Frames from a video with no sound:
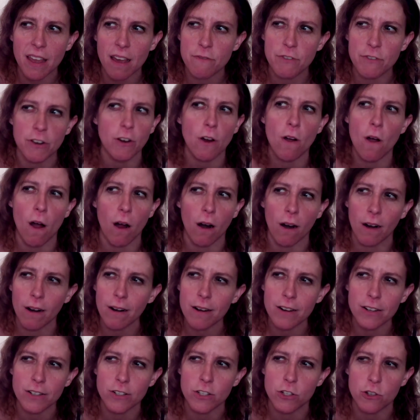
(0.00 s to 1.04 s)
of your
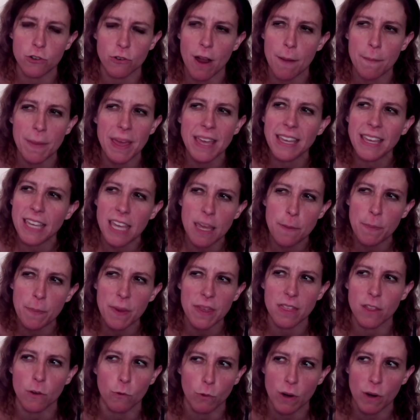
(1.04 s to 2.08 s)
heart, drumming,
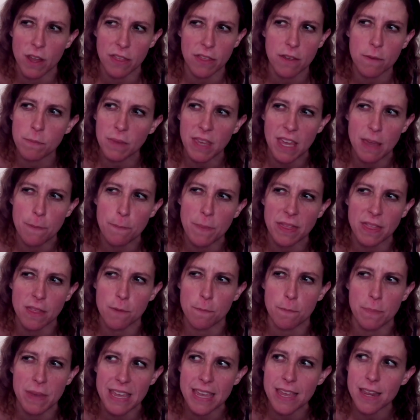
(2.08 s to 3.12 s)
keeping the rhythm, keeping
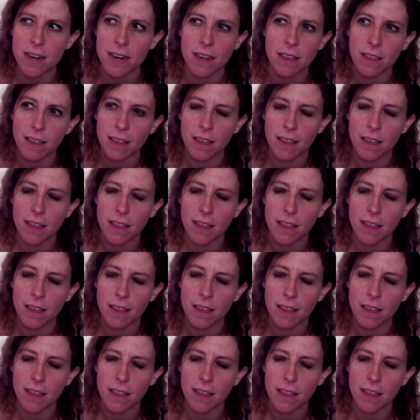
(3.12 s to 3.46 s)
the beat.